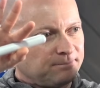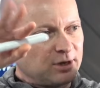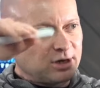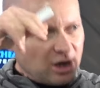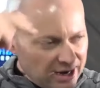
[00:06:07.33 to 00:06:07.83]

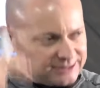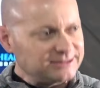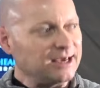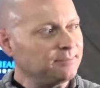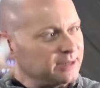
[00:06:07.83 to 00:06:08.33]
The
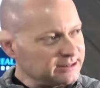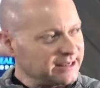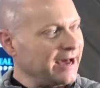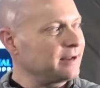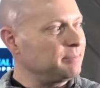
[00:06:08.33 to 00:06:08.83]
concept has
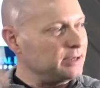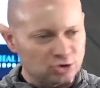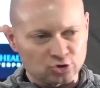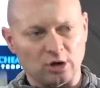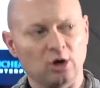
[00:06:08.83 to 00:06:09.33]
got to be
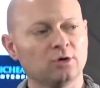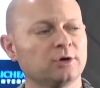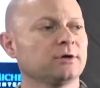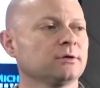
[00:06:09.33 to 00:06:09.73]
strong.